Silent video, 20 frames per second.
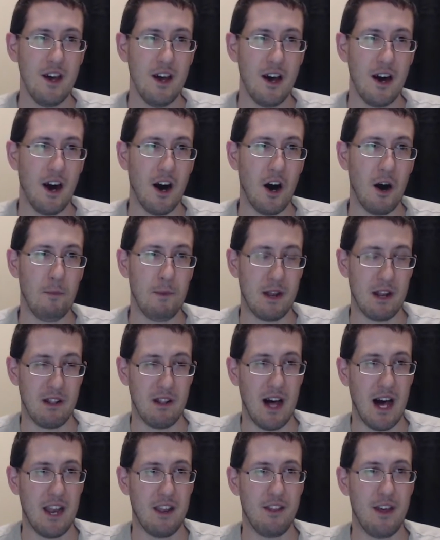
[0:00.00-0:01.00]
Um, and a
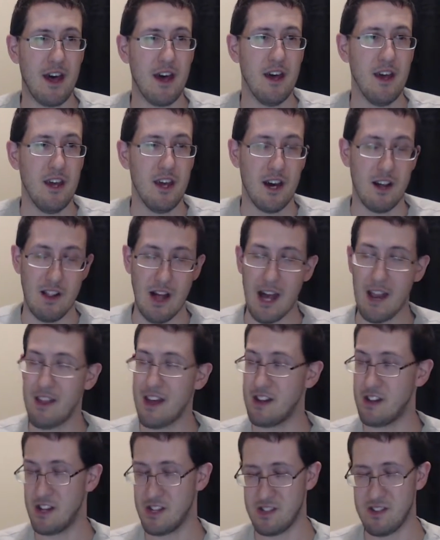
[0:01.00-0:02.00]
lot of that, a lot of that
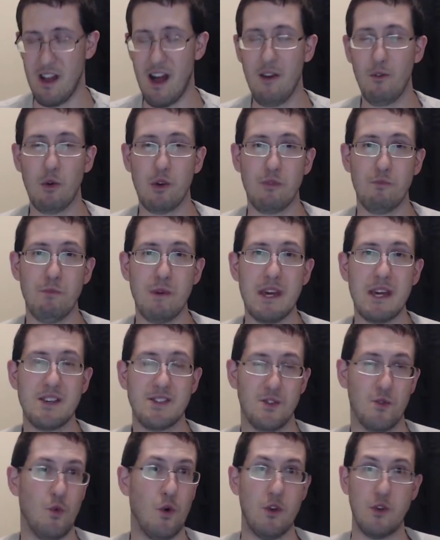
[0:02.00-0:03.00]
does lie with me as
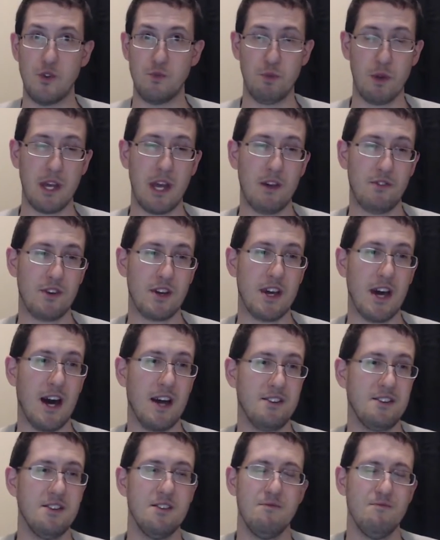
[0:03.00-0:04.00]
the one who's putting out the
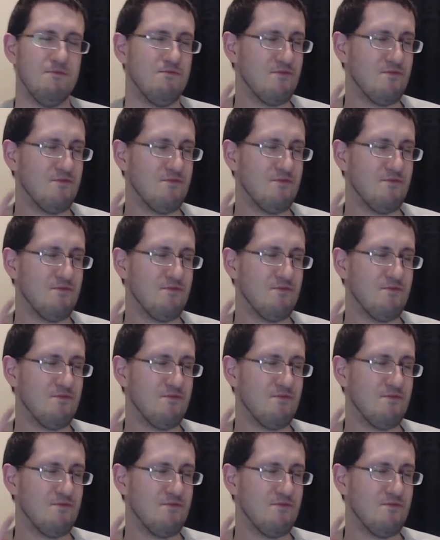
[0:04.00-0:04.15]
content.